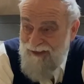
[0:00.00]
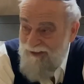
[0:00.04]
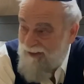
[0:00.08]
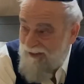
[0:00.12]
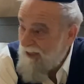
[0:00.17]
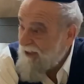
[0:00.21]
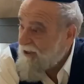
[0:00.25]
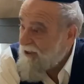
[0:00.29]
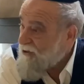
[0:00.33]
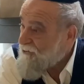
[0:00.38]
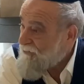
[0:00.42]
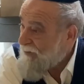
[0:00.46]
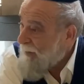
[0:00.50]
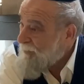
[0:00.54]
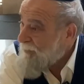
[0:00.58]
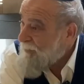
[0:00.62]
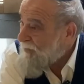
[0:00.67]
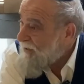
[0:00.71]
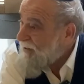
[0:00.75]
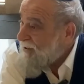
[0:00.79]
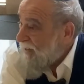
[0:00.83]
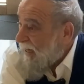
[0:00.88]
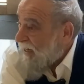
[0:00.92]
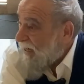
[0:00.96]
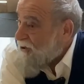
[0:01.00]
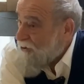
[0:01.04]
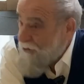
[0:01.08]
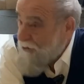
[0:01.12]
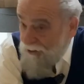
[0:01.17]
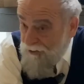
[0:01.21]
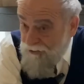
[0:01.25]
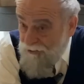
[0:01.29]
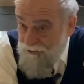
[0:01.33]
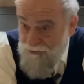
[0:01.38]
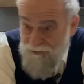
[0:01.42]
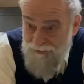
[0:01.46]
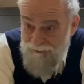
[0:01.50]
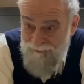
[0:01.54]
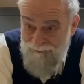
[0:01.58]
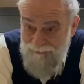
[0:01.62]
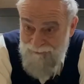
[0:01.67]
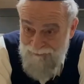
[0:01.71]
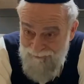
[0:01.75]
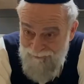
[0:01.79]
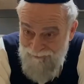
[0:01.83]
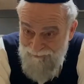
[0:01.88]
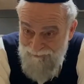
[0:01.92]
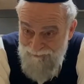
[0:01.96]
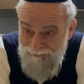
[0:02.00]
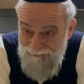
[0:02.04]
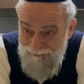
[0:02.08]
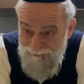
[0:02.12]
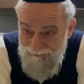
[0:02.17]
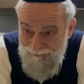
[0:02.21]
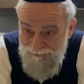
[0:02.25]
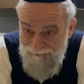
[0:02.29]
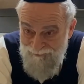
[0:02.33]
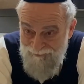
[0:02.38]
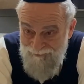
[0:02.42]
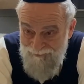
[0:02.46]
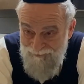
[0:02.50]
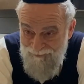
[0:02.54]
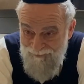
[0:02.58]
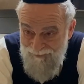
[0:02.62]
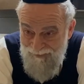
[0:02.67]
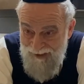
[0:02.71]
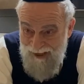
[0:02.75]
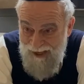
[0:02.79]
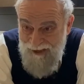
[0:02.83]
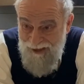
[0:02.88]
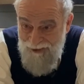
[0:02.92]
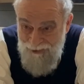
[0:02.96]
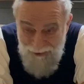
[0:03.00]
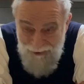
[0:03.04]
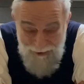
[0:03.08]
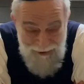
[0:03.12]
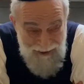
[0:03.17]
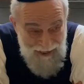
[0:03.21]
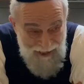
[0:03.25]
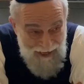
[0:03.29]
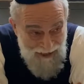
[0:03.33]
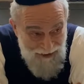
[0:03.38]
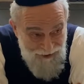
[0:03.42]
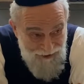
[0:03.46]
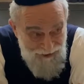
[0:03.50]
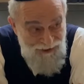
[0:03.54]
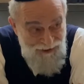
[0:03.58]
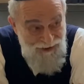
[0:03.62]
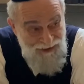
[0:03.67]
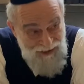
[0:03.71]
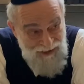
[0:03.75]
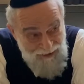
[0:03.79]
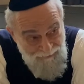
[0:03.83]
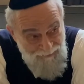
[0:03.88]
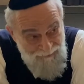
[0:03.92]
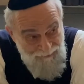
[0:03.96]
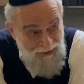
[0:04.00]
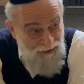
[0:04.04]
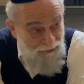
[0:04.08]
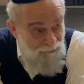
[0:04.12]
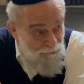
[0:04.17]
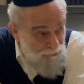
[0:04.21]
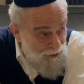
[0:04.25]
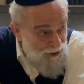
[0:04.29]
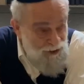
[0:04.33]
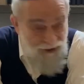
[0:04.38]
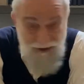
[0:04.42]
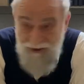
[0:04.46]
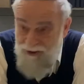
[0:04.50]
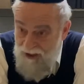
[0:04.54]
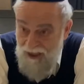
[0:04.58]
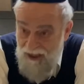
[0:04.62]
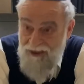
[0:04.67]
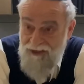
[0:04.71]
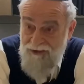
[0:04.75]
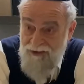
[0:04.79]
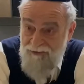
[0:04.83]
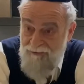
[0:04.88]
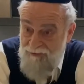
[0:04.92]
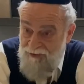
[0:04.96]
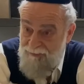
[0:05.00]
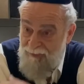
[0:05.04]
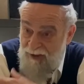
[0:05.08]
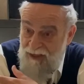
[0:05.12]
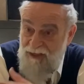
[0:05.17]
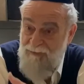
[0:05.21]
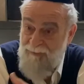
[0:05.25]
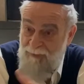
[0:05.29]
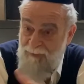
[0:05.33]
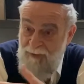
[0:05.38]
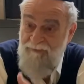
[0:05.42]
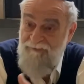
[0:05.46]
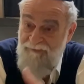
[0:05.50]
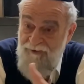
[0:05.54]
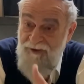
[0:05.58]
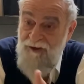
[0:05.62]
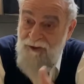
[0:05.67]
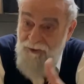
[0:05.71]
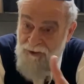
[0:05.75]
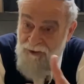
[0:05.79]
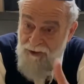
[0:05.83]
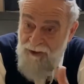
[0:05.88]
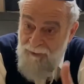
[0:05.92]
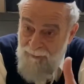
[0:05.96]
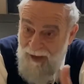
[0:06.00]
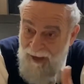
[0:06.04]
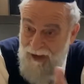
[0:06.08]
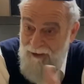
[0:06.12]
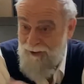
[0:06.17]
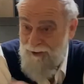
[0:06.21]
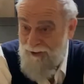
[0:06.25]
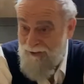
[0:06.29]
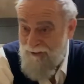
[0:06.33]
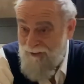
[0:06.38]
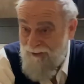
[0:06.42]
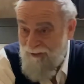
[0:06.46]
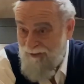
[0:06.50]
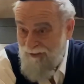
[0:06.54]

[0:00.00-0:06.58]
They describe sensations. A good action, something which makes people feel good about it.